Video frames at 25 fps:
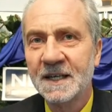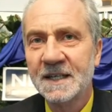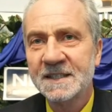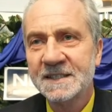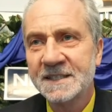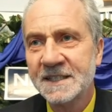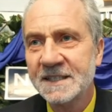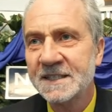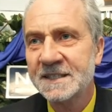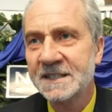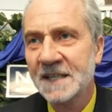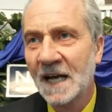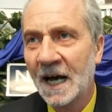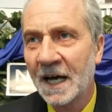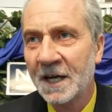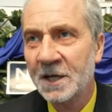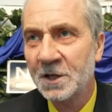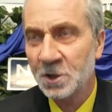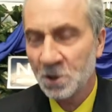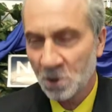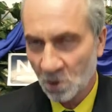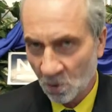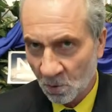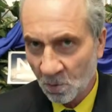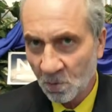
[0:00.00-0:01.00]
Since I
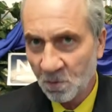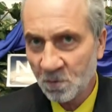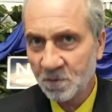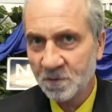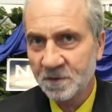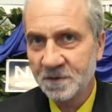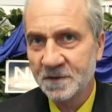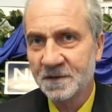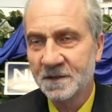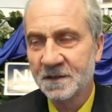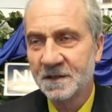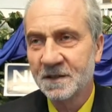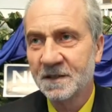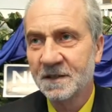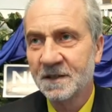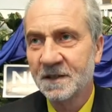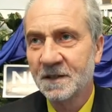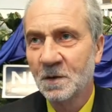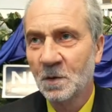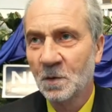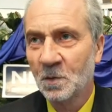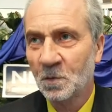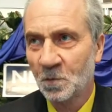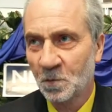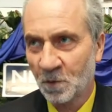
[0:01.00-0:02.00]
know
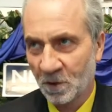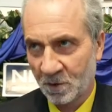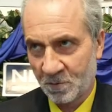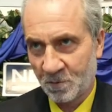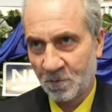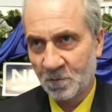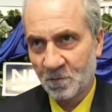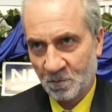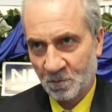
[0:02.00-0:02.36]
what